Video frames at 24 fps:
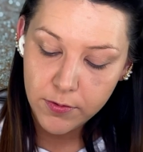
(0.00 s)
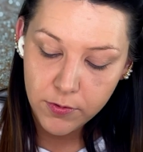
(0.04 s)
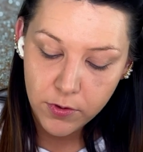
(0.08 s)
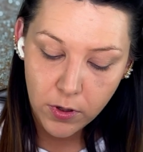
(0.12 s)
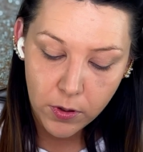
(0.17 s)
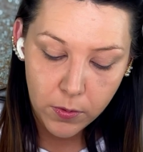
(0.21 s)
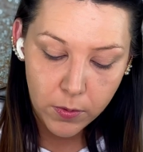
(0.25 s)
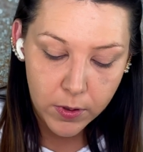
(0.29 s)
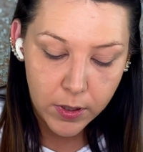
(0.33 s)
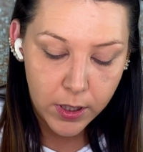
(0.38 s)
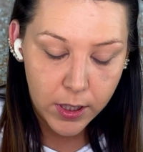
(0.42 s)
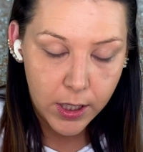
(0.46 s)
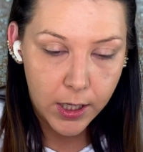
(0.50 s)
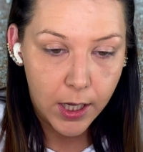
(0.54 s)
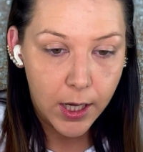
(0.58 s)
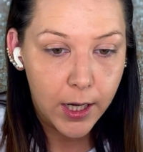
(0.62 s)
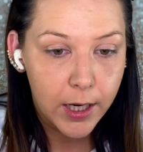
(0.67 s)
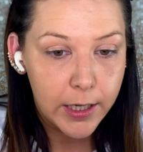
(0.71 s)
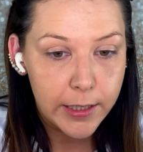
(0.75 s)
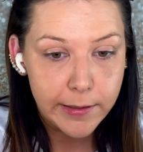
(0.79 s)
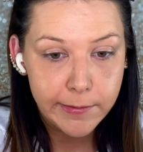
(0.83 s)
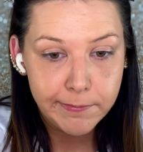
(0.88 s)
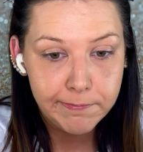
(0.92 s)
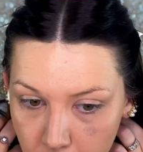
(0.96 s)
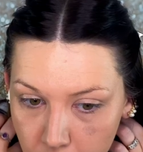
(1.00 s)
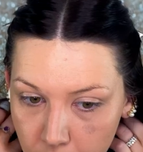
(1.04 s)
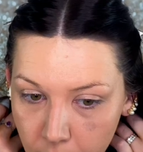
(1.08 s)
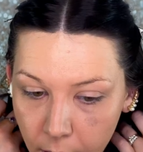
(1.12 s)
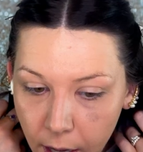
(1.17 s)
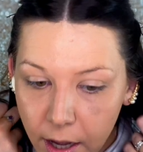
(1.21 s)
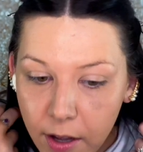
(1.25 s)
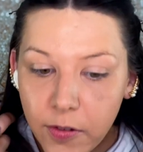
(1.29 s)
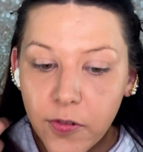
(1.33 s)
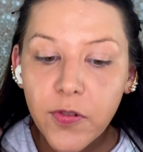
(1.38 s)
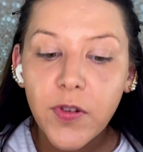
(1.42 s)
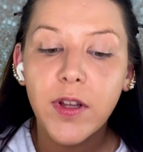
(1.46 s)
don't really care.
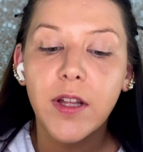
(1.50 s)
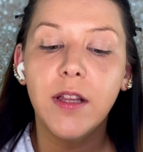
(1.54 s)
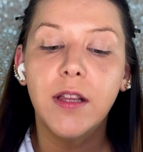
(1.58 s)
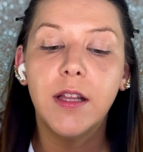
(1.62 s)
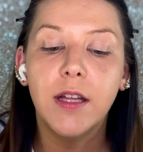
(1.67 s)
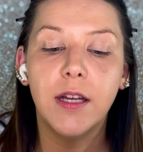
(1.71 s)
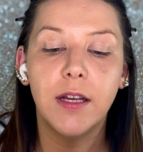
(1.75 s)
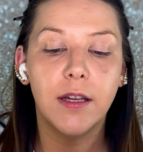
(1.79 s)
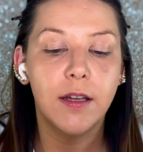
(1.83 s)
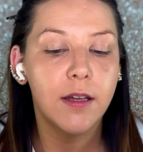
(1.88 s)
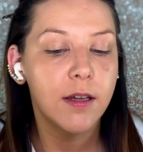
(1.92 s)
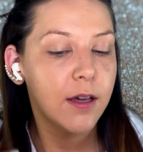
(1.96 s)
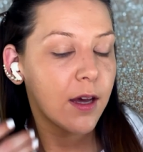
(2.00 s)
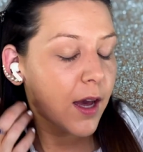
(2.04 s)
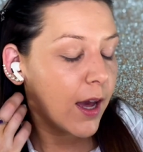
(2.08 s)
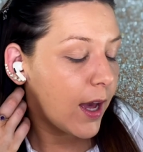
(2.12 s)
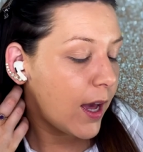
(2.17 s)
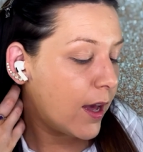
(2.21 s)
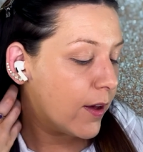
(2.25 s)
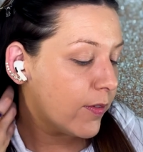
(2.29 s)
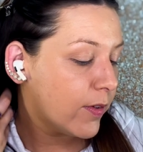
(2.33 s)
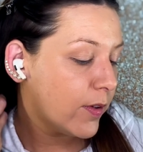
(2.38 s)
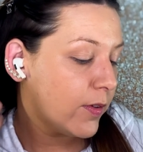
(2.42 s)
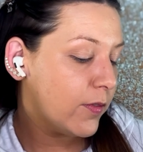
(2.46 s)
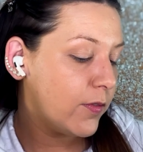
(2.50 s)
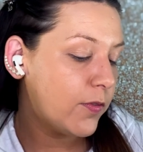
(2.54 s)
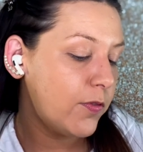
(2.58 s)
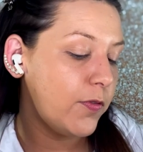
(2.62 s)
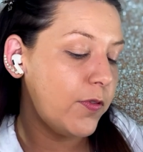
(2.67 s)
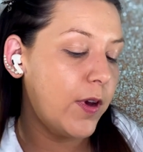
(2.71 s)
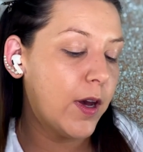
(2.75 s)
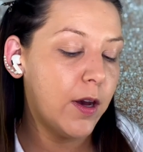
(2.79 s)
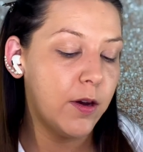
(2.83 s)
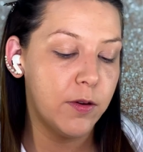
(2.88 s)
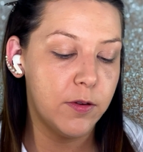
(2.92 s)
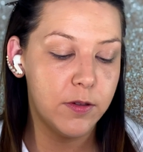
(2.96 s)
I feel like I haven't
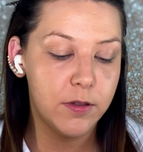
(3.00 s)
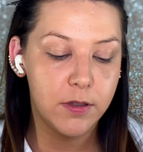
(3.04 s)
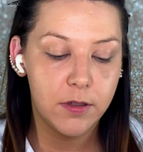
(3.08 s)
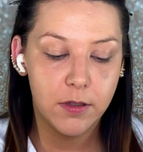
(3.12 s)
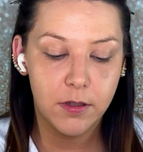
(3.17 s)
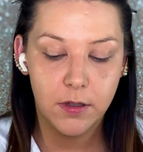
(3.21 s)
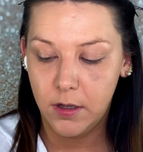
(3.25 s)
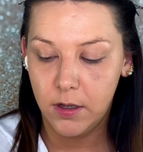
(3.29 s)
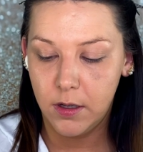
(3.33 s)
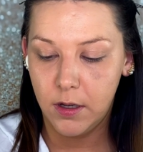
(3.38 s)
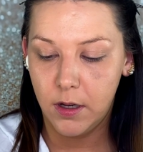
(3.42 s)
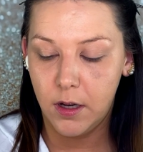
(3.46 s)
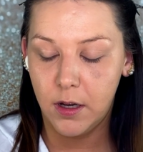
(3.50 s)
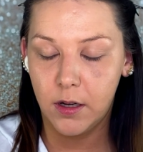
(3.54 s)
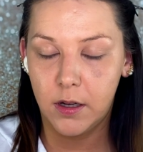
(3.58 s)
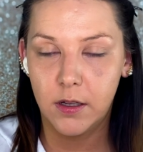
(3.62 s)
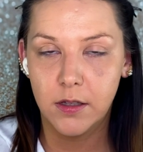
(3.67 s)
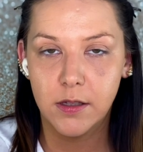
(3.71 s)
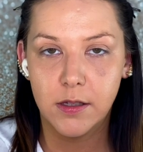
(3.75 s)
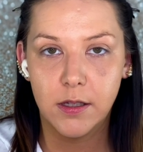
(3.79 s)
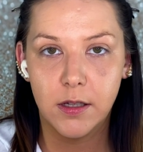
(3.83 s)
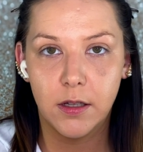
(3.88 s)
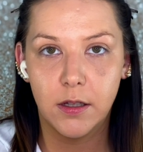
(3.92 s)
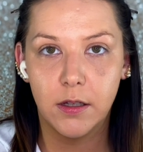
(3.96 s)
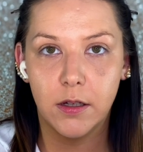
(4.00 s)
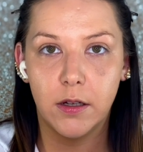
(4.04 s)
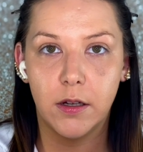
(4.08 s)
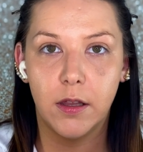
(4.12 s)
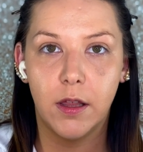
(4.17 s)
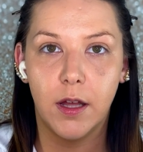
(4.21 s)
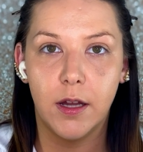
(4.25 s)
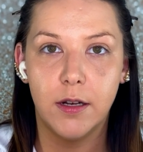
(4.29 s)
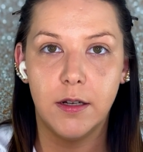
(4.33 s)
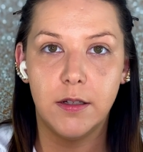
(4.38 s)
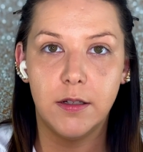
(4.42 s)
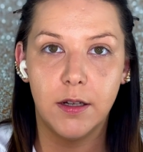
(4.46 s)
found a concealer
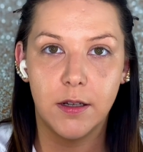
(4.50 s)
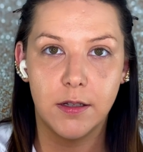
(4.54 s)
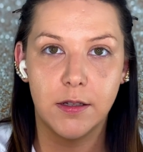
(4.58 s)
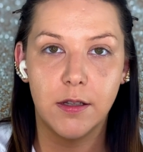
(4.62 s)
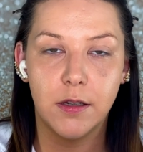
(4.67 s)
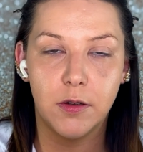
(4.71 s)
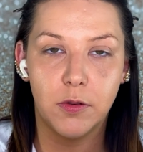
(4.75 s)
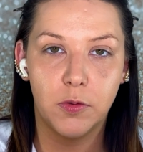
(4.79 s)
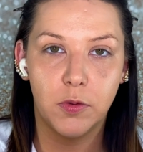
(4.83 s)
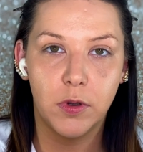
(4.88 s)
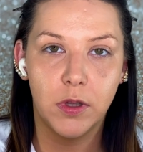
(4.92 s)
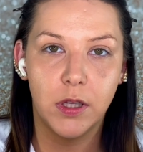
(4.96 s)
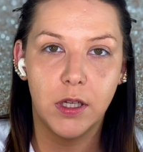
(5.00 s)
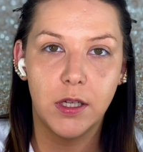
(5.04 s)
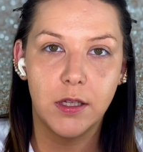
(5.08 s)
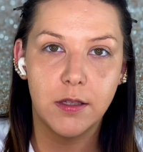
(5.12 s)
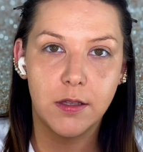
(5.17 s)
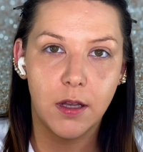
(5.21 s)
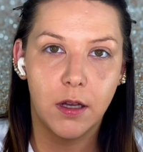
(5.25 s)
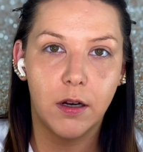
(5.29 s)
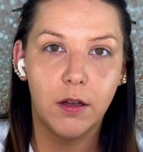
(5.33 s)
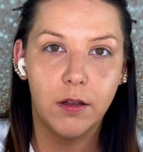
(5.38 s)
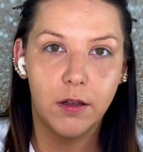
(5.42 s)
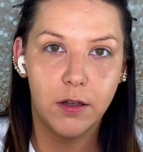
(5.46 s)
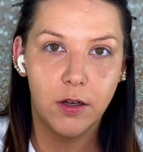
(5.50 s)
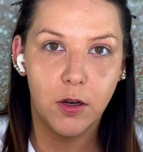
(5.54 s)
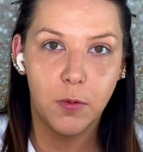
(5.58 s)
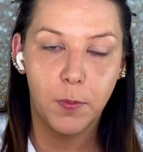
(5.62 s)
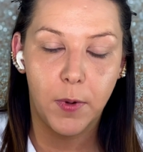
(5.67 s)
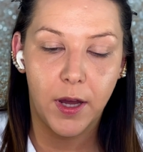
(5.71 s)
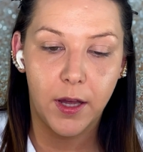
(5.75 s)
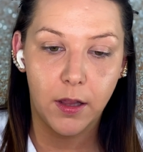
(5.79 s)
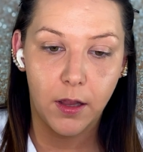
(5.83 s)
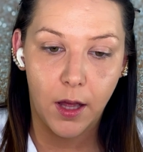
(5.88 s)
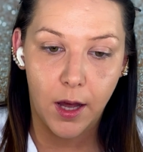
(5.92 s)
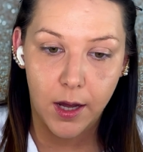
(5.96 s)
that doesn't really settle into
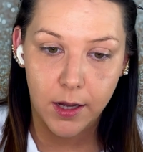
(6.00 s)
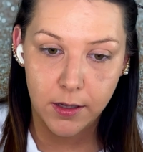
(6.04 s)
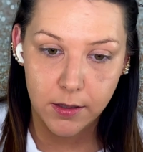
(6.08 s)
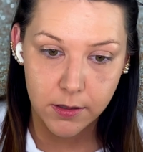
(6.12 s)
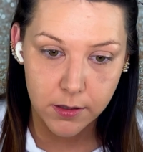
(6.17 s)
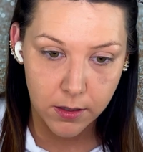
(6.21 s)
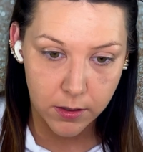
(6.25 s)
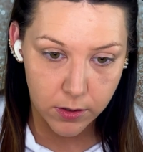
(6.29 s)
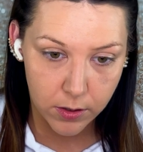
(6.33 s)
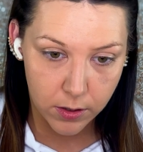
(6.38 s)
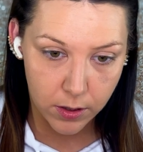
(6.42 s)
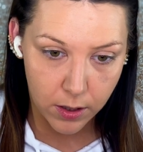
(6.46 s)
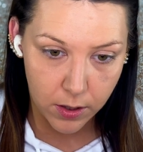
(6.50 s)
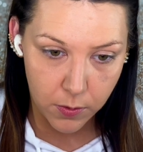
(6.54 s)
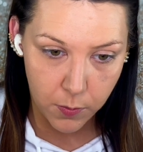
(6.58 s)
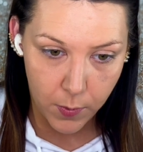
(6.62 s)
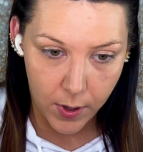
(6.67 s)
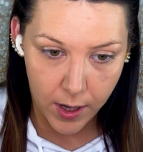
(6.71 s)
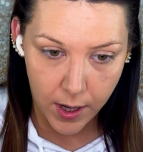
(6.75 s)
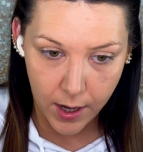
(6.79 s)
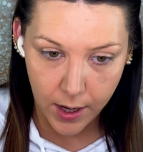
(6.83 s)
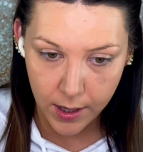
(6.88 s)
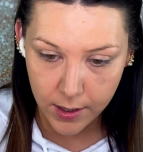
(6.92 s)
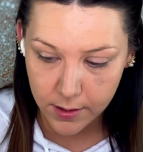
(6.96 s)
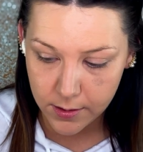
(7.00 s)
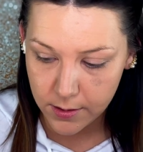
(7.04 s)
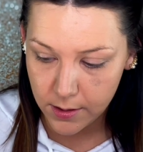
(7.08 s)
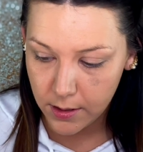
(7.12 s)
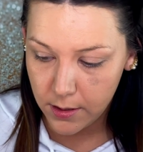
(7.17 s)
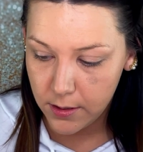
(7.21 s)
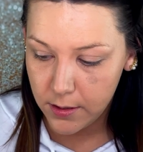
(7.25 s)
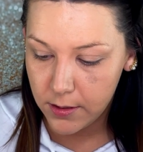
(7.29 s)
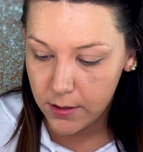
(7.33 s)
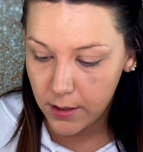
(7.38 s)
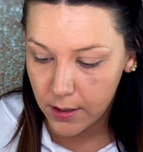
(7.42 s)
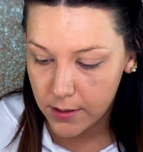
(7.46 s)
my lines underneath my eyes
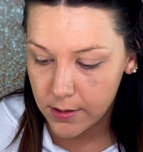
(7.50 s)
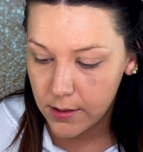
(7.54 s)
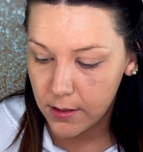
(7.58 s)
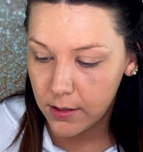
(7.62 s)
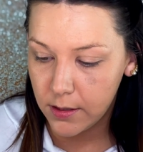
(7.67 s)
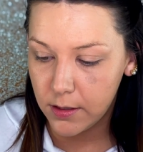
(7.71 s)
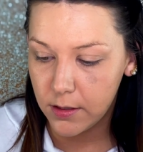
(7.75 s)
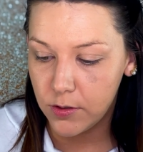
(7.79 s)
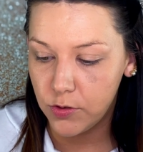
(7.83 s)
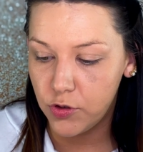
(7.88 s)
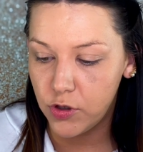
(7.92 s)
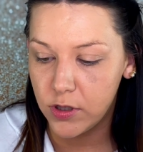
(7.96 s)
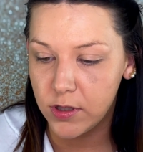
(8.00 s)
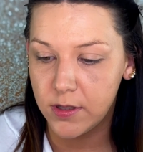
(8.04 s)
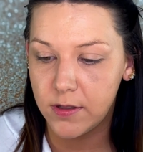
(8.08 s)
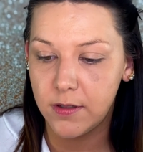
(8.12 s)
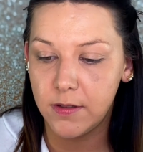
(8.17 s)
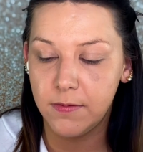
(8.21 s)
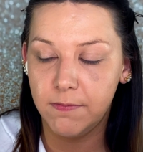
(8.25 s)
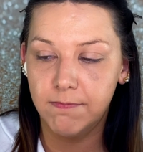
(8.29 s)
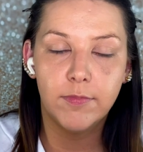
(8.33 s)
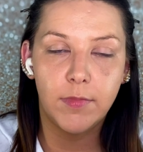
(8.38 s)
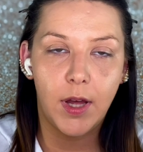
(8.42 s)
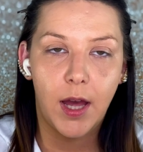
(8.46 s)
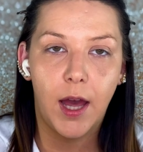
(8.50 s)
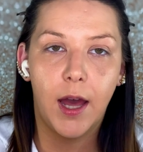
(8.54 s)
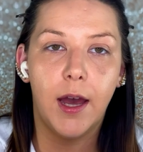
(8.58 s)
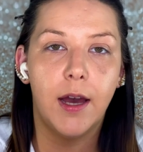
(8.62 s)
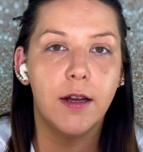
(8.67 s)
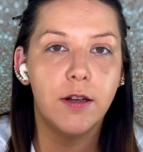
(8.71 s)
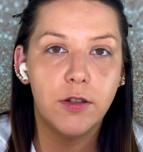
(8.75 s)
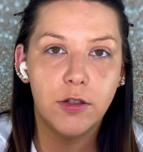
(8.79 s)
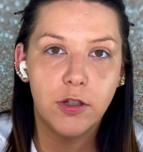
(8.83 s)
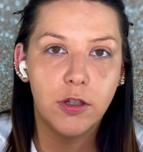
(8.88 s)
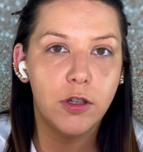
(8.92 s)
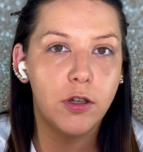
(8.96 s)
and doesn't just
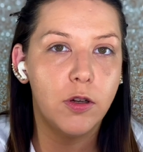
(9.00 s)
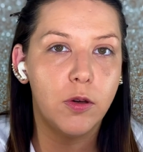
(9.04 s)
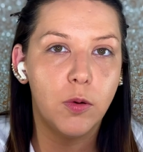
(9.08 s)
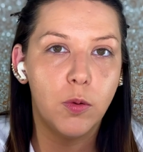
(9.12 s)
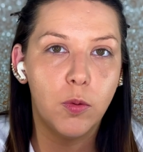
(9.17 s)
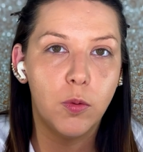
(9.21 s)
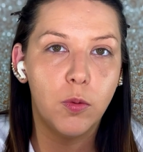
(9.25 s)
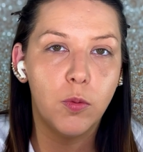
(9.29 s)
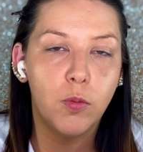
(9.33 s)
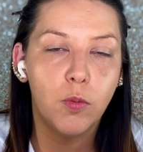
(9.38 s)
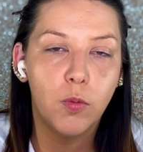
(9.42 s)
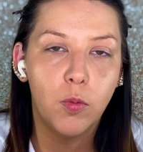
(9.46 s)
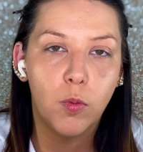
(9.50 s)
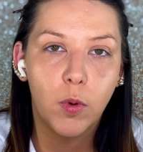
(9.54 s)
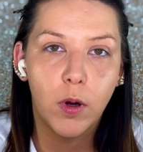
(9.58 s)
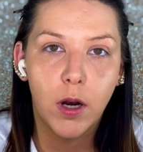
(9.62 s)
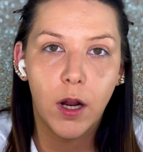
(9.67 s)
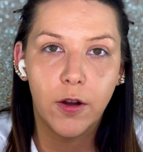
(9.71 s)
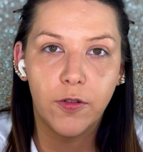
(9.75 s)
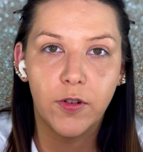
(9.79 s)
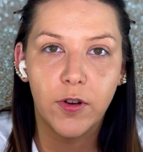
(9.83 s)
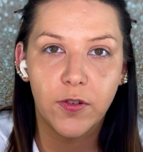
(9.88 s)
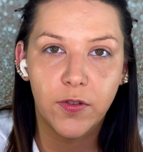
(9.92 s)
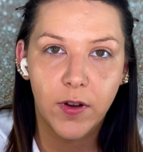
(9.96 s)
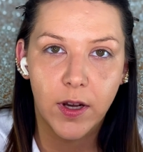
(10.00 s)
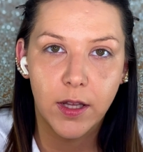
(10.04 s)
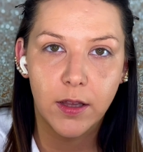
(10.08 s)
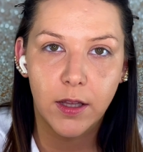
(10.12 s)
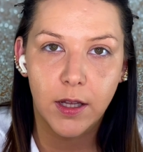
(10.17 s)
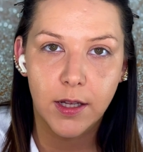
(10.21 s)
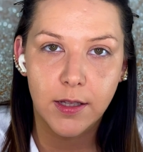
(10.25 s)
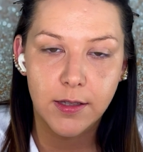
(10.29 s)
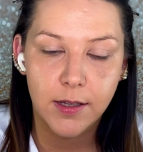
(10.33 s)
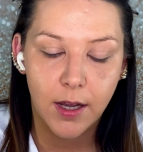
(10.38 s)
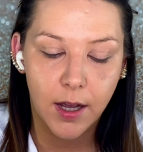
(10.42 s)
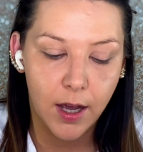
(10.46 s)
add to whatever fine
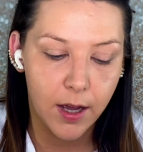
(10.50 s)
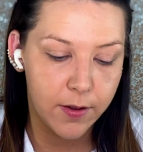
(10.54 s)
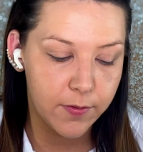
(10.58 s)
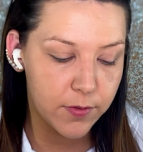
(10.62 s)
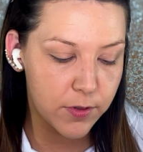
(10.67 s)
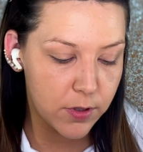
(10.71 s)
lines I have.